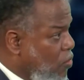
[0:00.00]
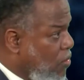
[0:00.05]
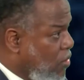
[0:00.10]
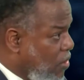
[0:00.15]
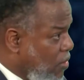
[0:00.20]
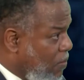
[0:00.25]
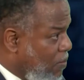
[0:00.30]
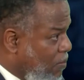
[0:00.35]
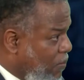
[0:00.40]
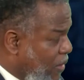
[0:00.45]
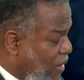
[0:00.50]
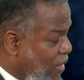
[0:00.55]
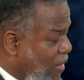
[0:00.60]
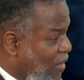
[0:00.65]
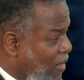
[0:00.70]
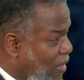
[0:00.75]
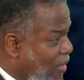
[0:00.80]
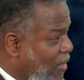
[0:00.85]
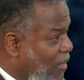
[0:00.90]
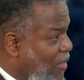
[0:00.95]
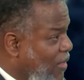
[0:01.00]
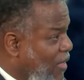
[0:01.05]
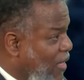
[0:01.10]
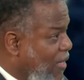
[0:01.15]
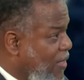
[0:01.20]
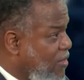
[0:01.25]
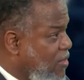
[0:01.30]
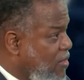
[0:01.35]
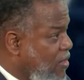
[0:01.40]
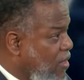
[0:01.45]
to be in
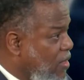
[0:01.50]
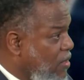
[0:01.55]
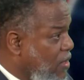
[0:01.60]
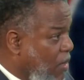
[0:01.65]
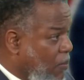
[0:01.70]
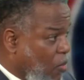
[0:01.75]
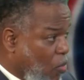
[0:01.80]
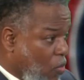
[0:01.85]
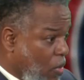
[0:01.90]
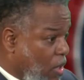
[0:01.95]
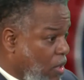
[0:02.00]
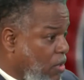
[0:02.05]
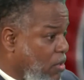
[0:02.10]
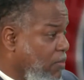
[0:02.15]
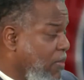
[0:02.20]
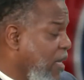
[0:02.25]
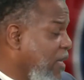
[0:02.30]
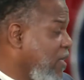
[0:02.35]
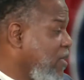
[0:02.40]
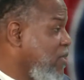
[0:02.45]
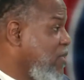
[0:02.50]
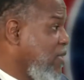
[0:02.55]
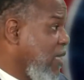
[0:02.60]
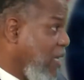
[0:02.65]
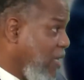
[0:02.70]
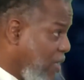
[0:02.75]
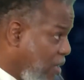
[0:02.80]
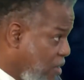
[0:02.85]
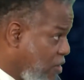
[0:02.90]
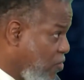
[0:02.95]
that seat, number one, you're making
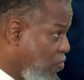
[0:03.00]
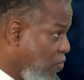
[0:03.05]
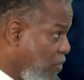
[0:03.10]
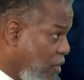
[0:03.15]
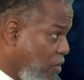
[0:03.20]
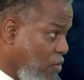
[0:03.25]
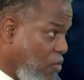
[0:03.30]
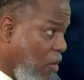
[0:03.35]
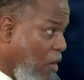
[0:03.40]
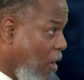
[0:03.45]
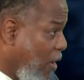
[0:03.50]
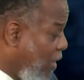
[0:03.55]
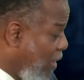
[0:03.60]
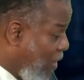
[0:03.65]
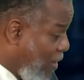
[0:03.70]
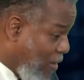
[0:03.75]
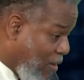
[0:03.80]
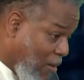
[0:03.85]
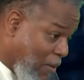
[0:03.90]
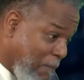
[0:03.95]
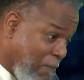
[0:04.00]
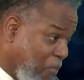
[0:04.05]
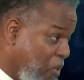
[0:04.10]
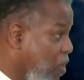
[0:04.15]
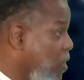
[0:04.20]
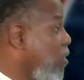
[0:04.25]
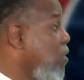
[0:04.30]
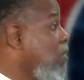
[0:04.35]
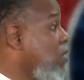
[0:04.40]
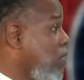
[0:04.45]
state history. You are in the
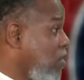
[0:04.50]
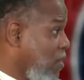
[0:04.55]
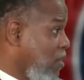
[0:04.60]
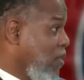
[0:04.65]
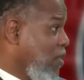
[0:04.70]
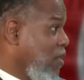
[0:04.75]
books,